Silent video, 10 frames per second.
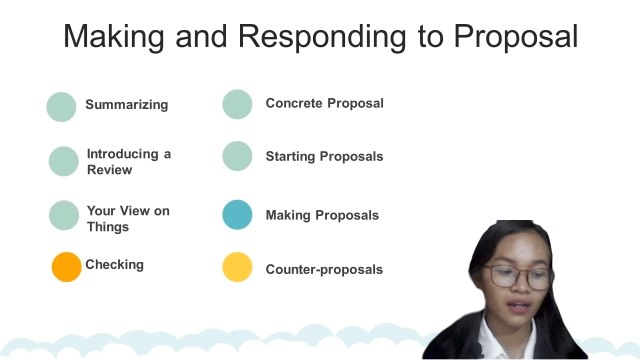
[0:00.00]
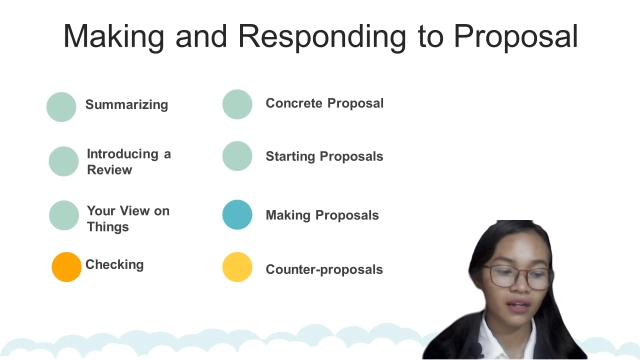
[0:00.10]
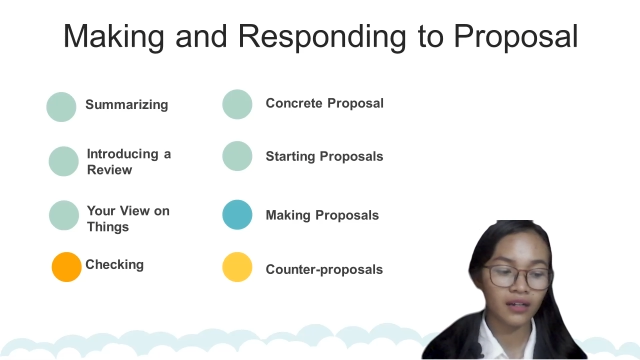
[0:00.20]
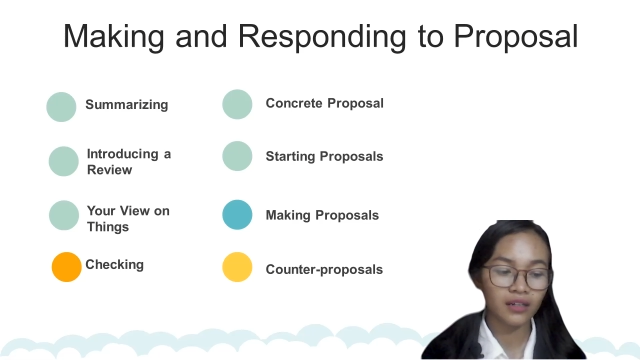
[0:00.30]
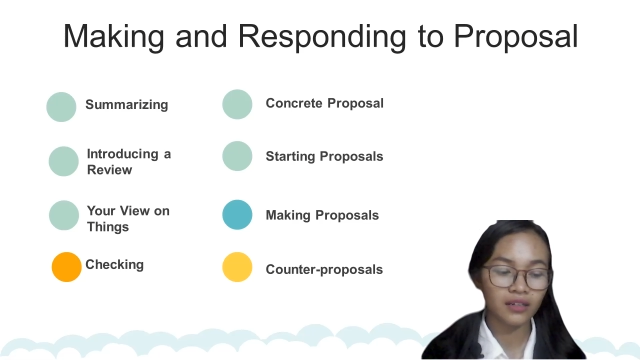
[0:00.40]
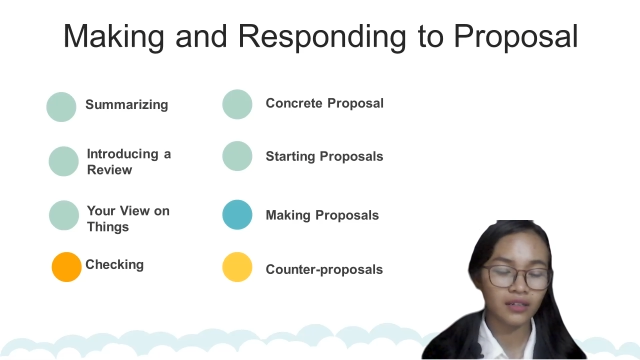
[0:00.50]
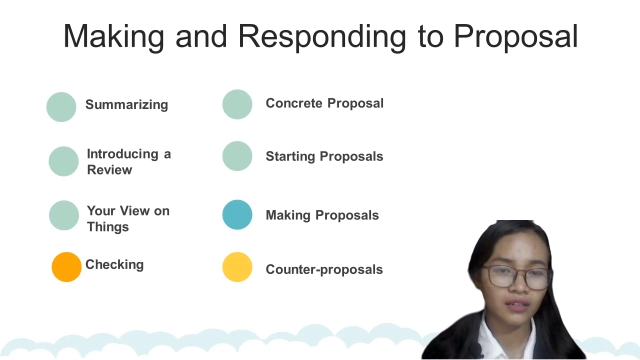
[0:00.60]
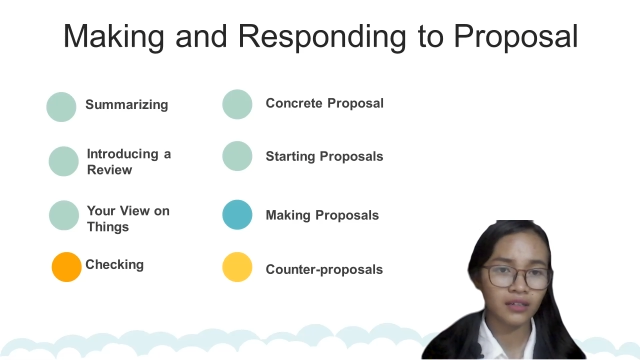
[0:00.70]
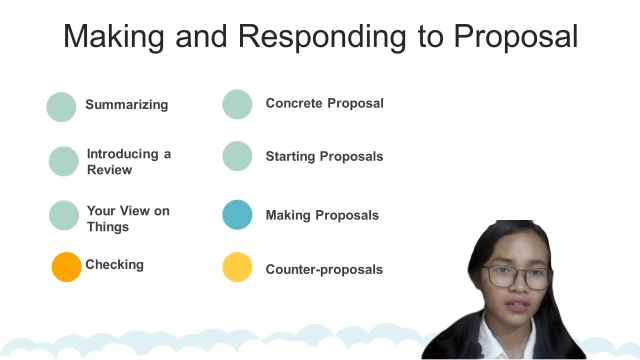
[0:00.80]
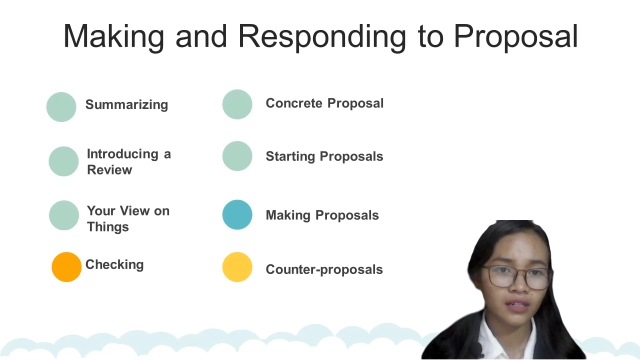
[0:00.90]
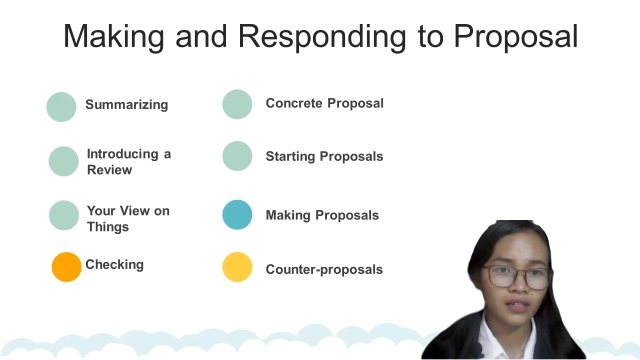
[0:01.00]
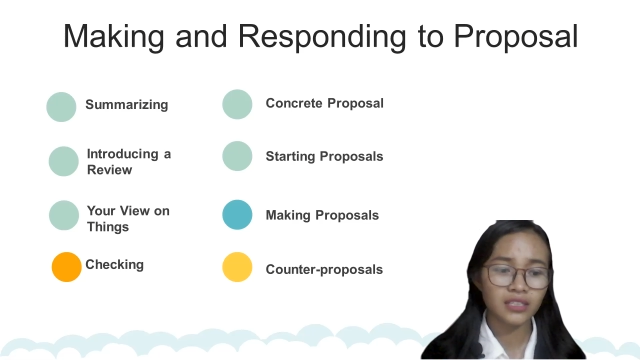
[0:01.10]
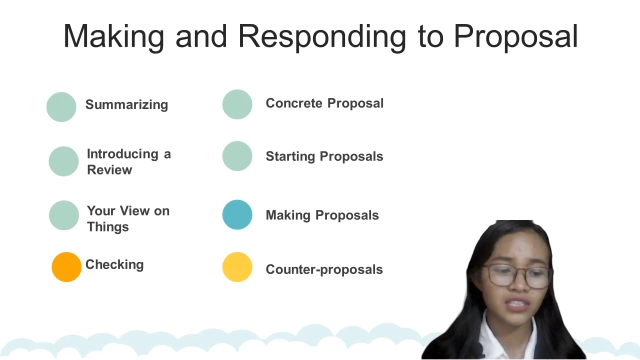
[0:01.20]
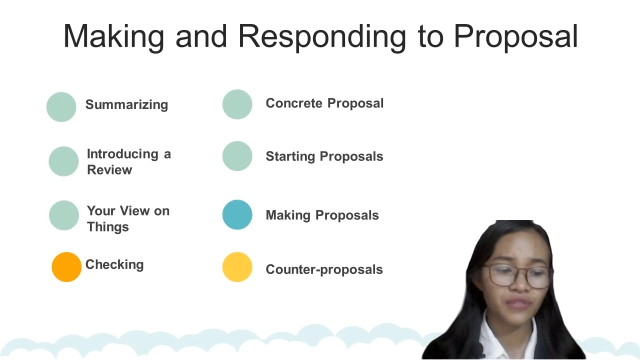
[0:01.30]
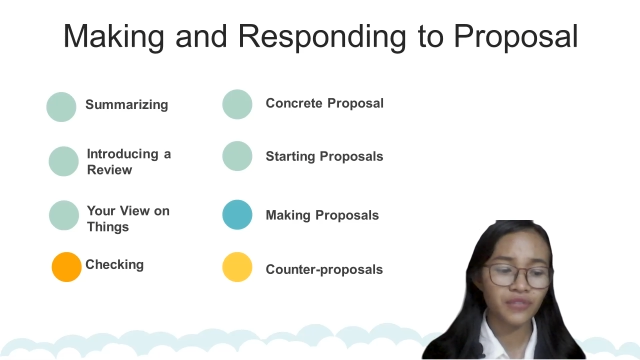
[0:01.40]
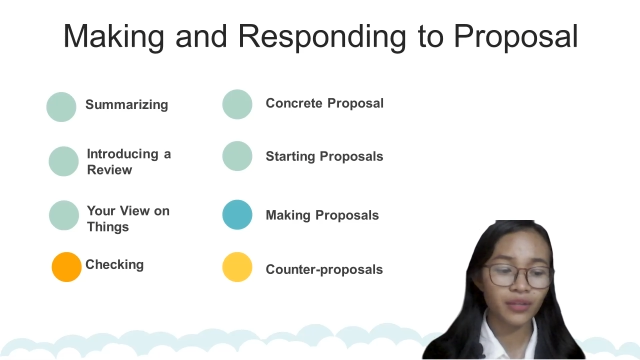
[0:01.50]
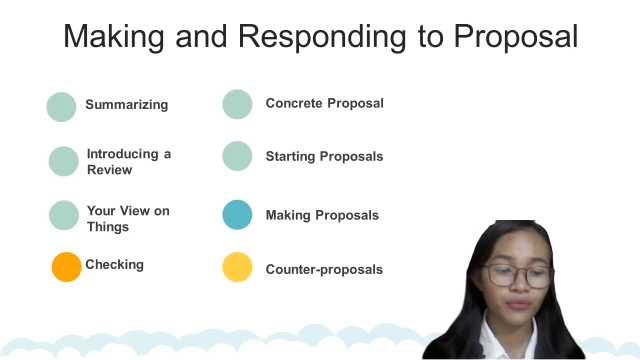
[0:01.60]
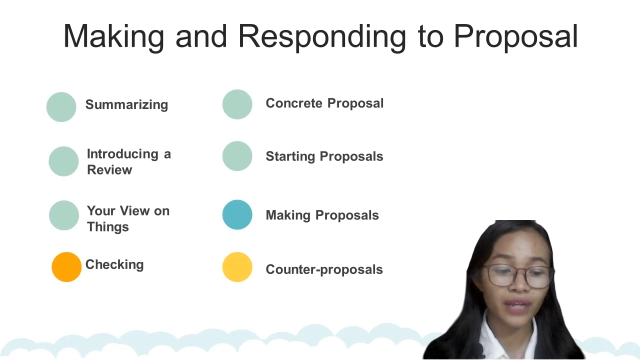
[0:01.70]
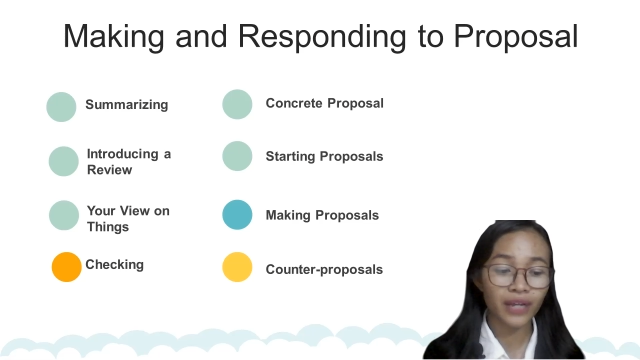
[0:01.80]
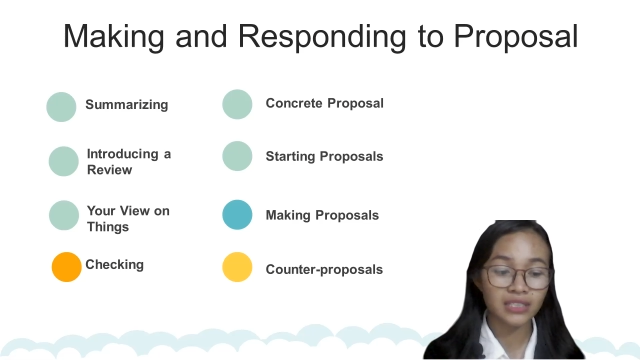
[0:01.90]
uh, the several
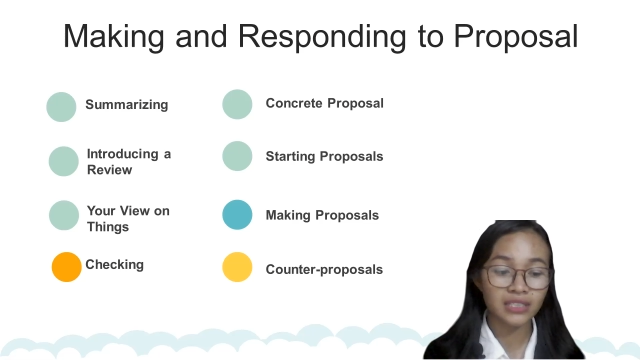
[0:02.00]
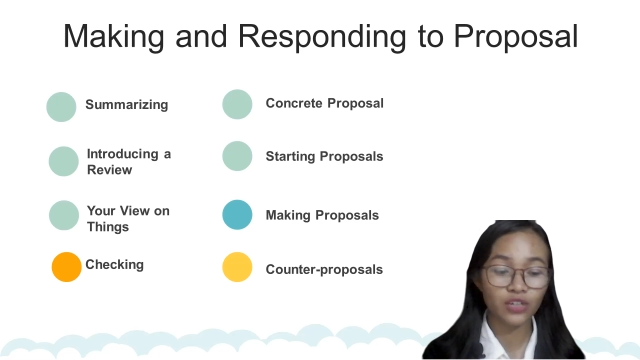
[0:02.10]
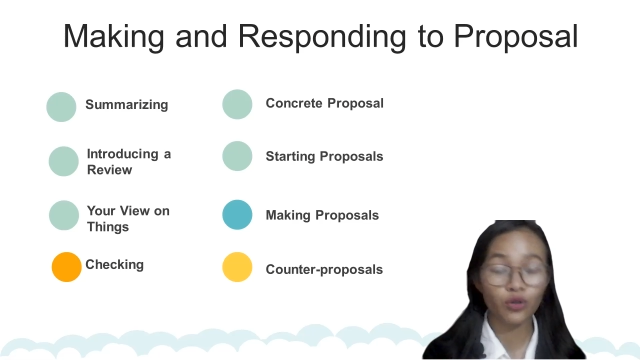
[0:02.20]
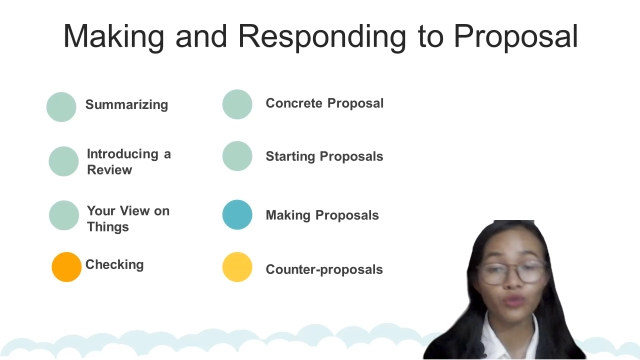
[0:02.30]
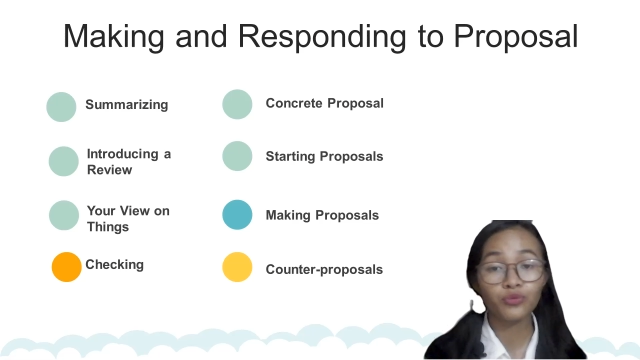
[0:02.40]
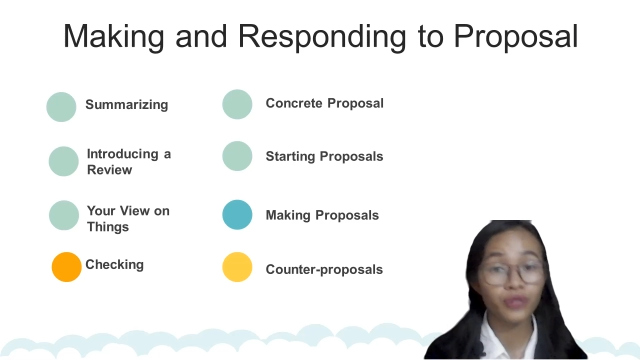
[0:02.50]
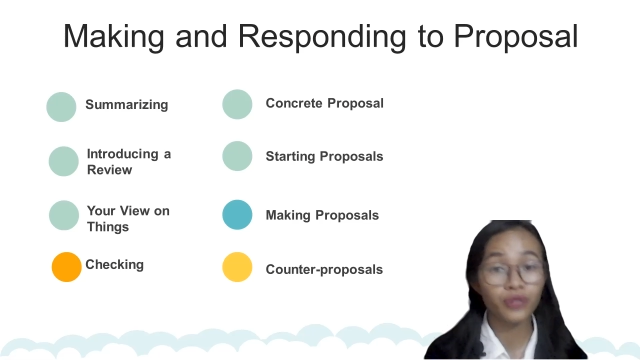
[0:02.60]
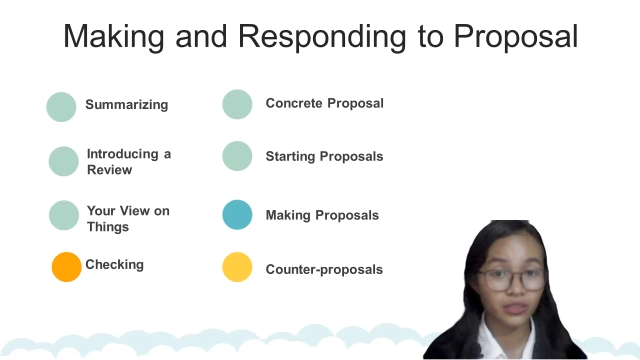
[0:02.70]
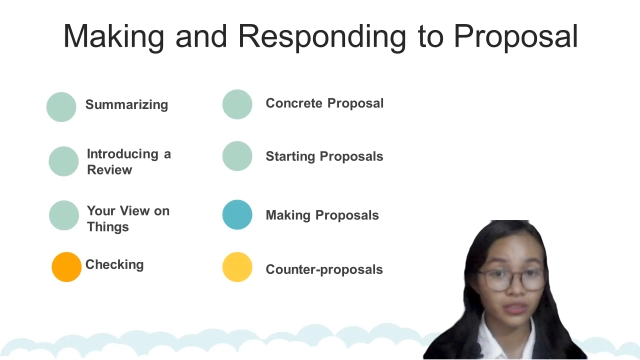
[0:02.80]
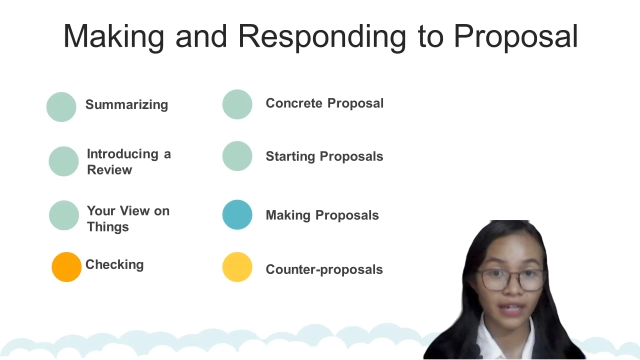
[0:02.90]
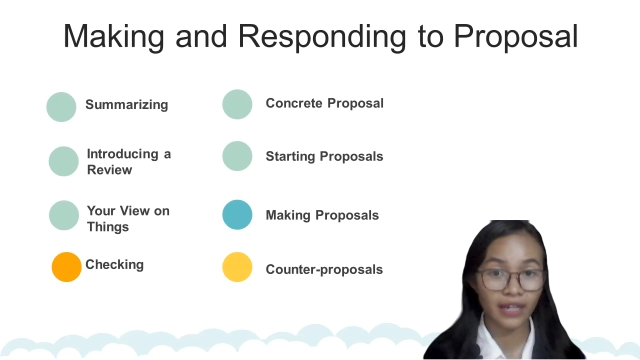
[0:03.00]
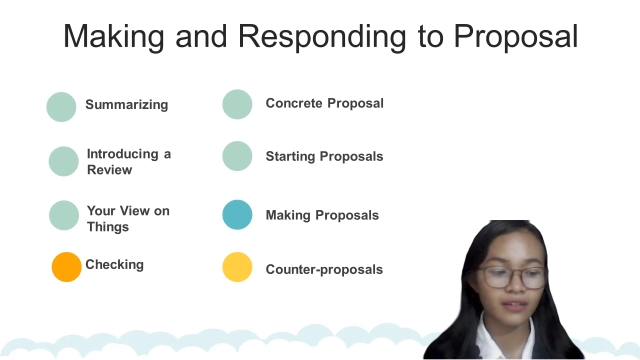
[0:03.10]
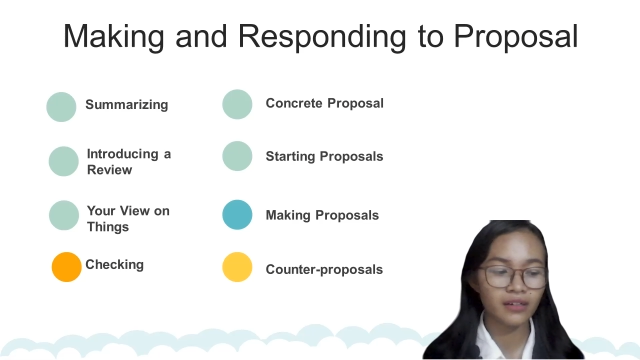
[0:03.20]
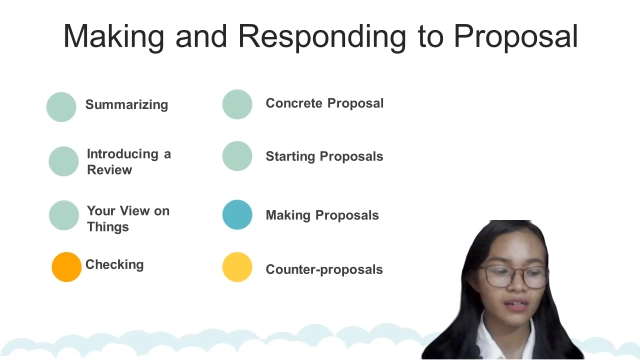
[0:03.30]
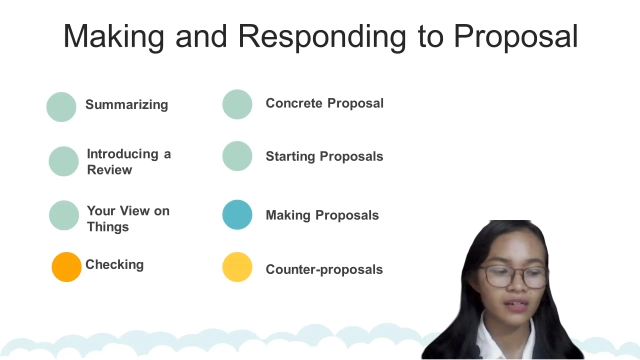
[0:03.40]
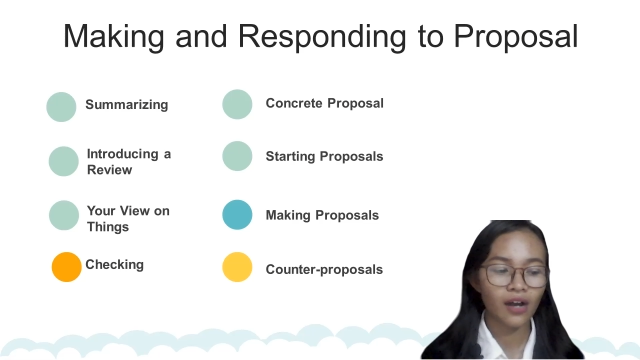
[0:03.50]
ways that could work together,